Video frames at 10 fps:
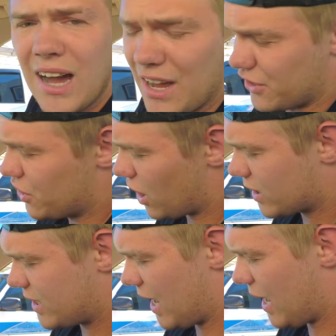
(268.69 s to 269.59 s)
Got
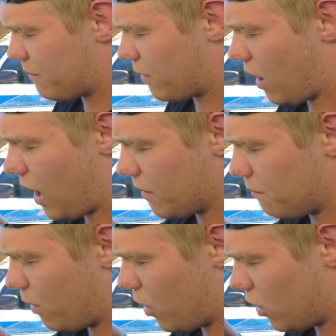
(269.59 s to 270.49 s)
duct tape,
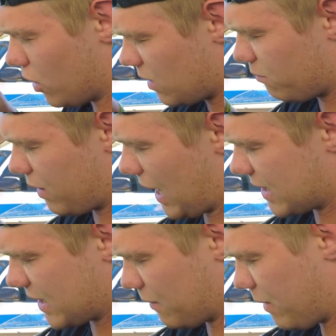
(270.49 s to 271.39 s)
cotton balls,
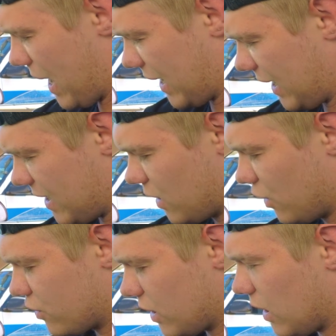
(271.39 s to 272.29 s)
plastic
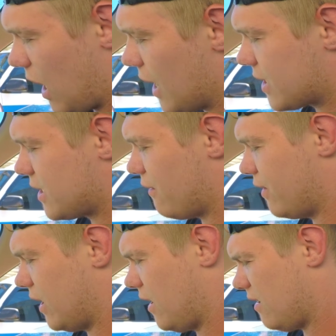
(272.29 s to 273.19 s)
baggies. There's a lot of stuff
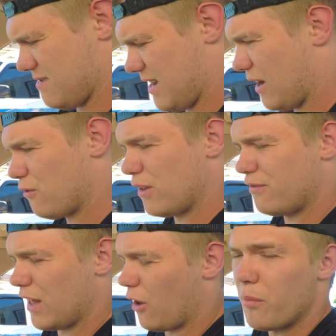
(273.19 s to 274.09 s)
in here. I don't really
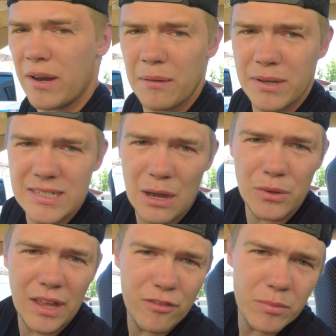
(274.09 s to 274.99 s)
feel like opening it because I
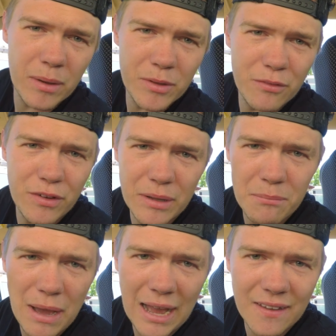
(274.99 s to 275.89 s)
will never be able to fit
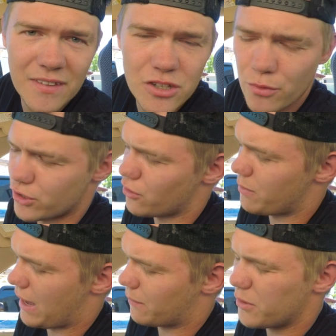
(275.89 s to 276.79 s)
it back in this original
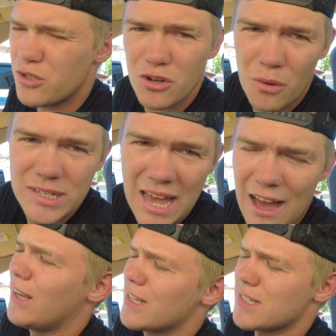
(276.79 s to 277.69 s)
bag. But you should always
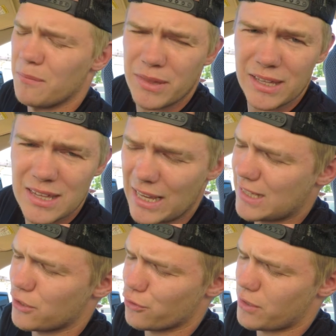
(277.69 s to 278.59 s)
have something like
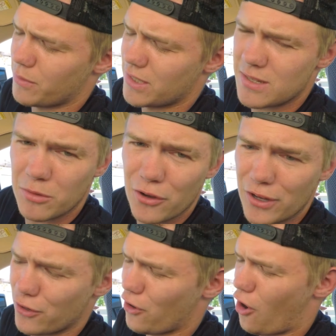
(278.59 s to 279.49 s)
this or something similar
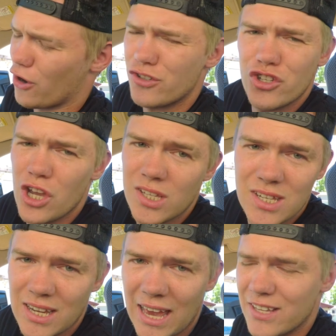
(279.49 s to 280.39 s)
in your car just
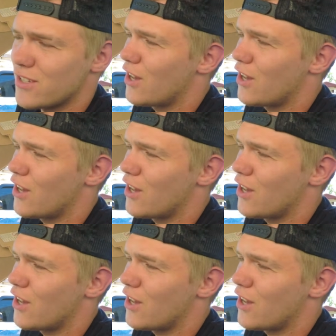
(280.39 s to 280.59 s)
in case.